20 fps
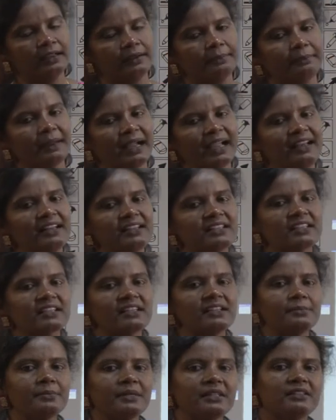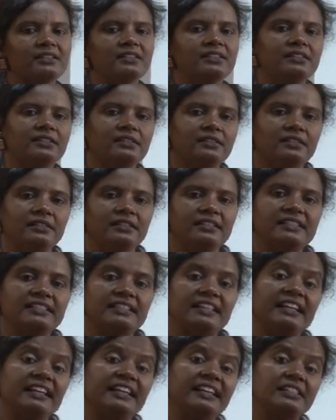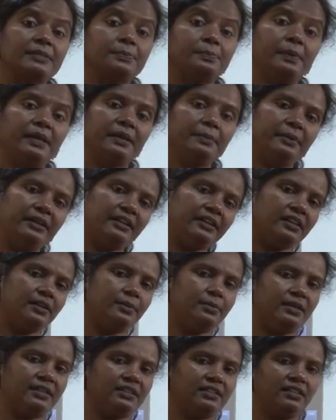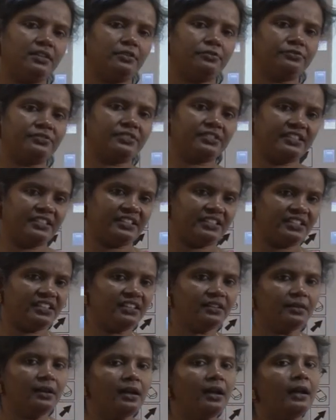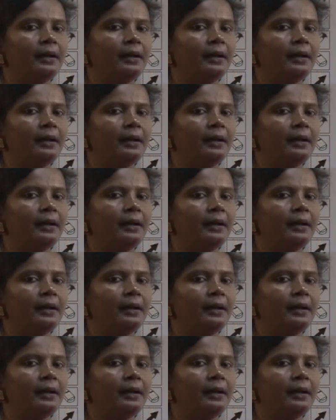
Biological method is an experimental method of treating